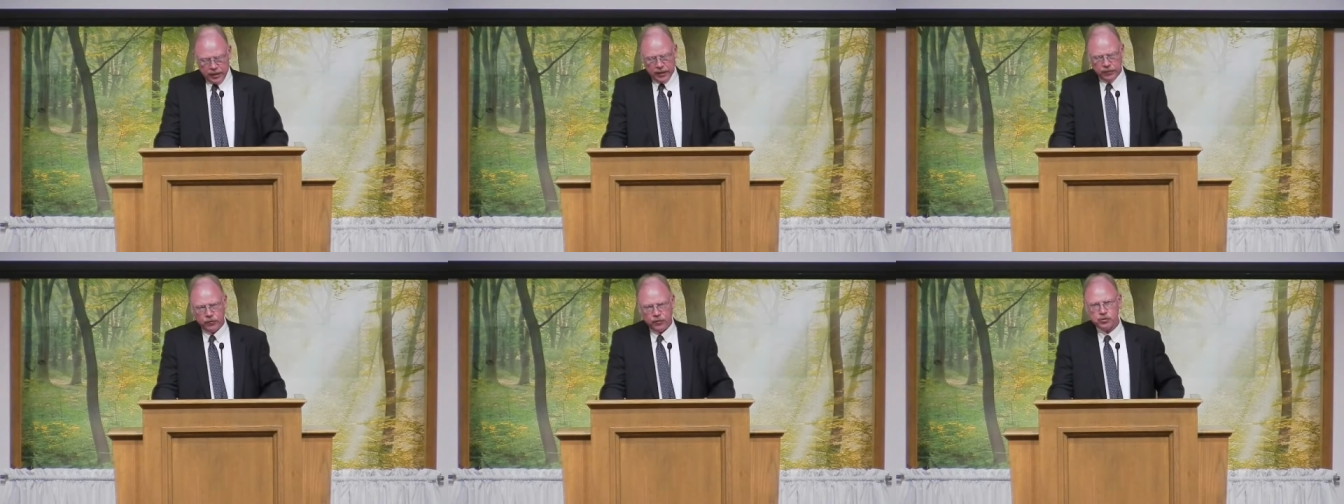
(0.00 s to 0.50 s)

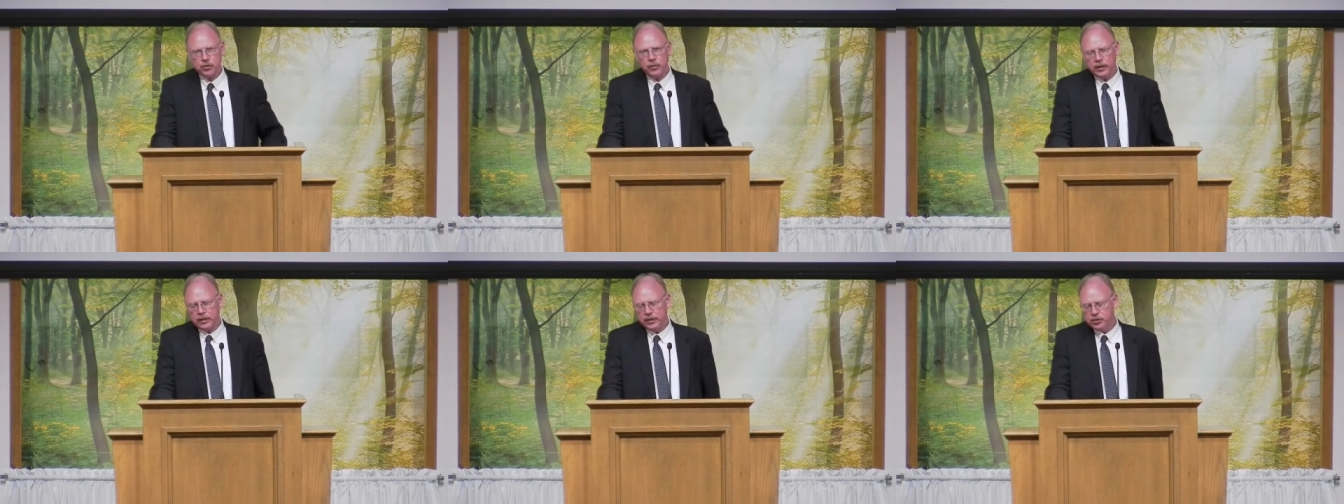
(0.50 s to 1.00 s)
In 1
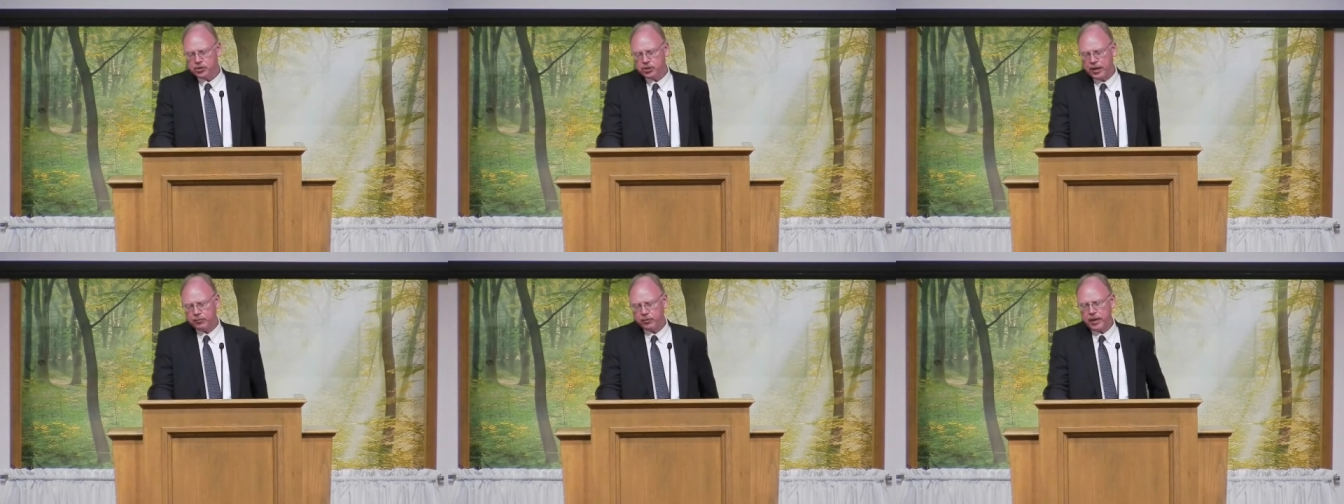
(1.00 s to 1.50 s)
Corinthians
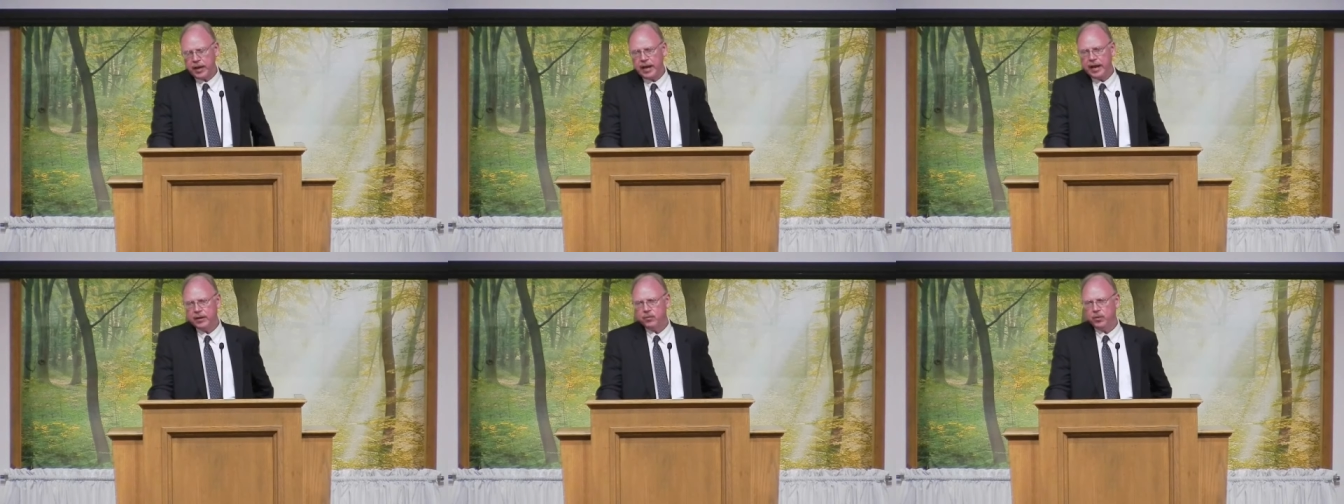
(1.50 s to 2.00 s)
chapter
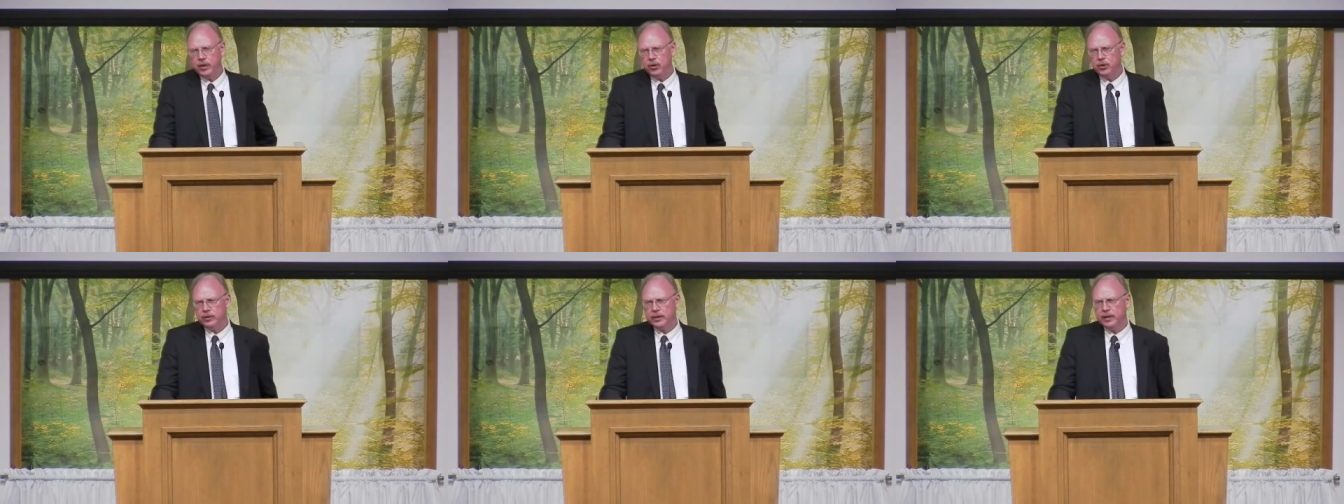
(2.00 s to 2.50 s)
9, we
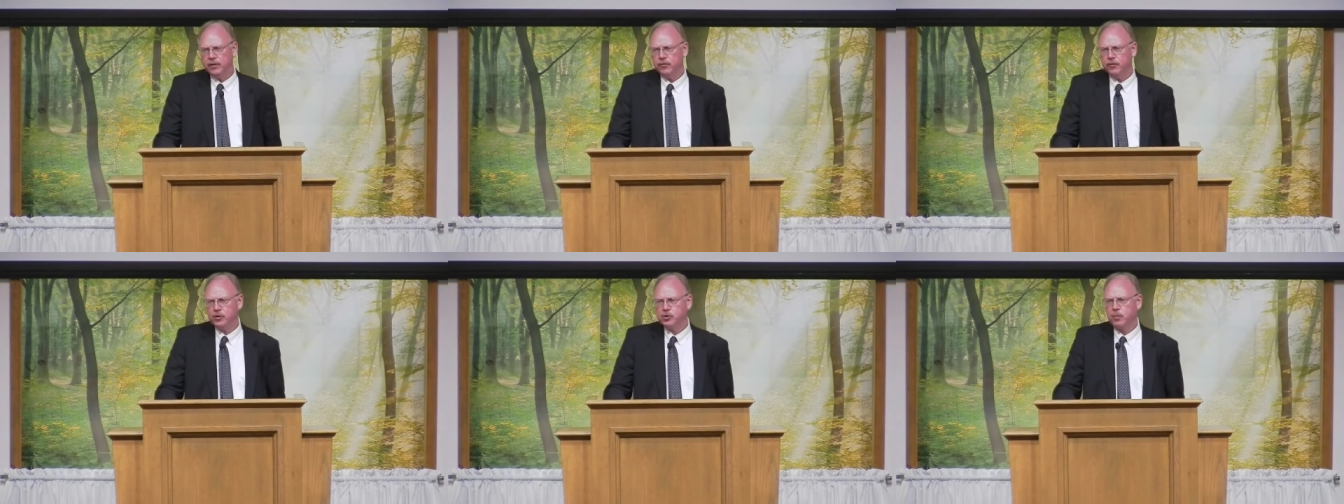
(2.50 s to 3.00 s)
looked in the
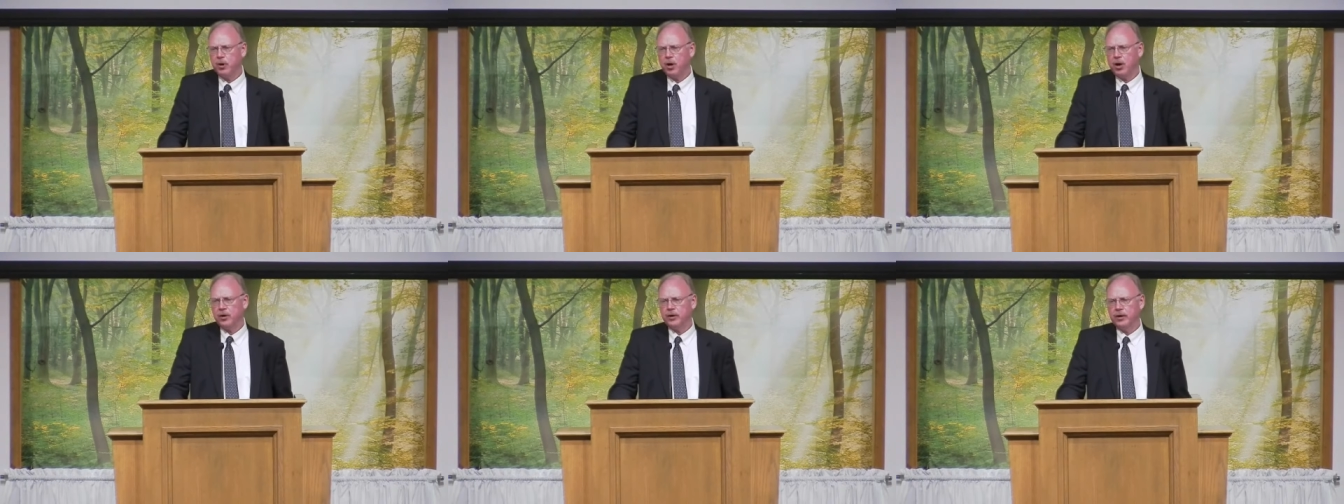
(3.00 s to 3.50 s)
first
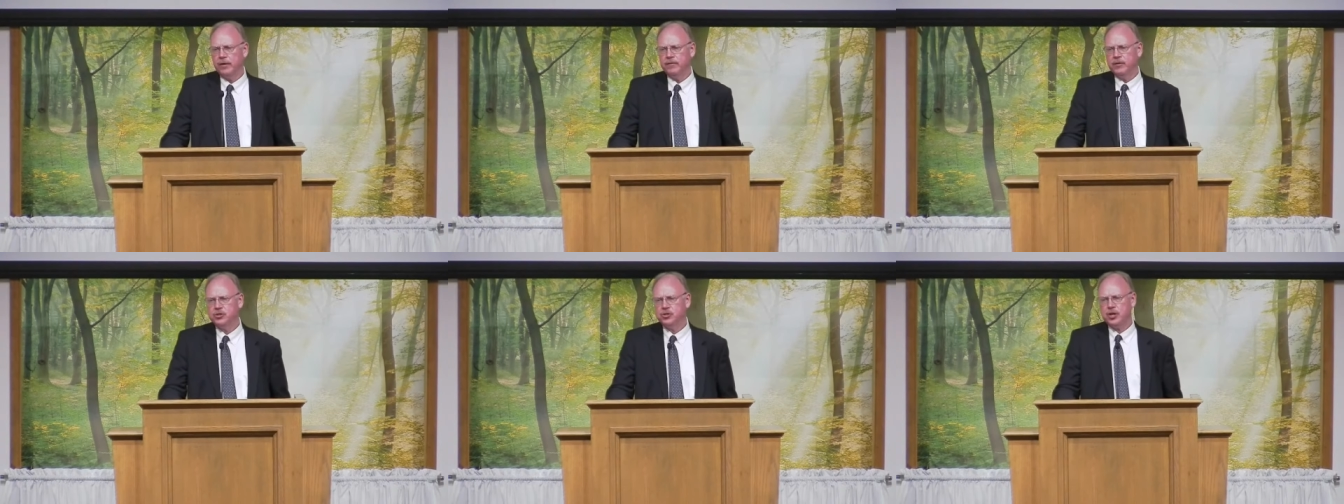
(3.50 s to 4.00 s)
part of
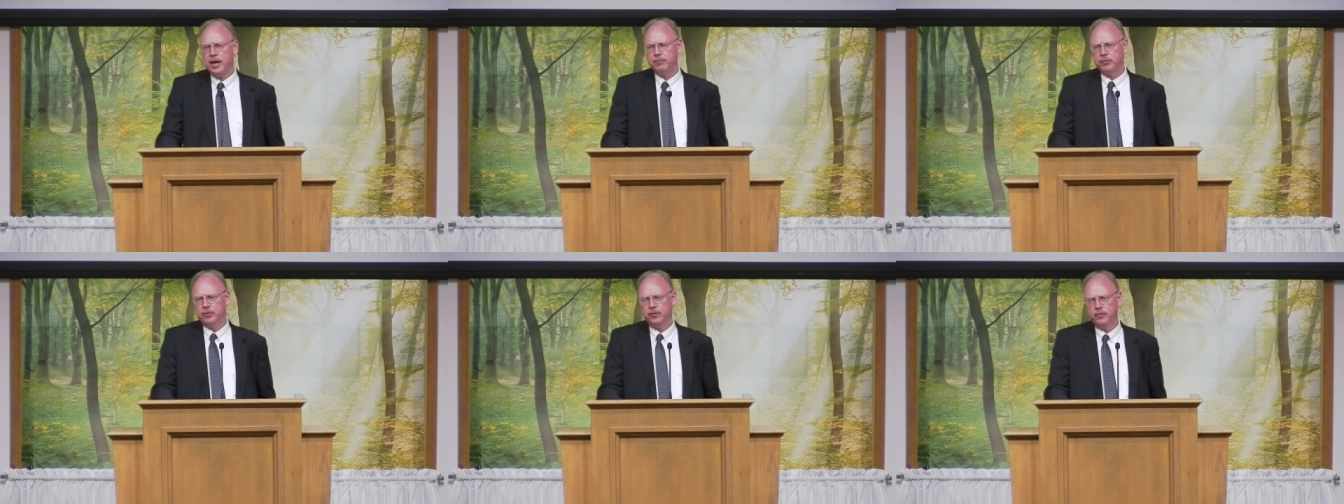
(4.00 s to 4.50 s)
this
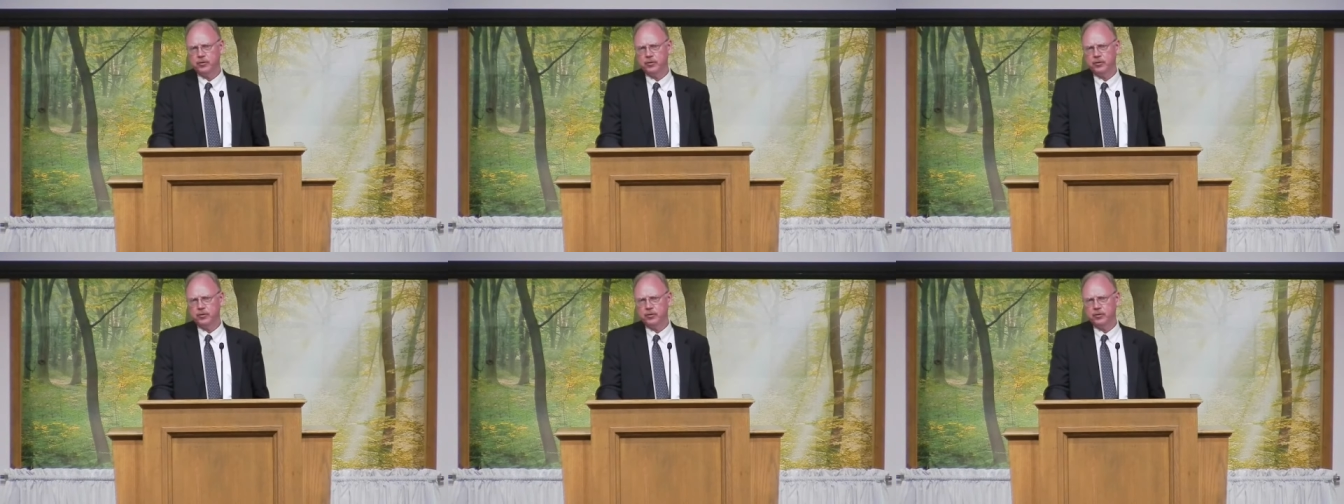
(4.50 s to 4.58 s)
chapter,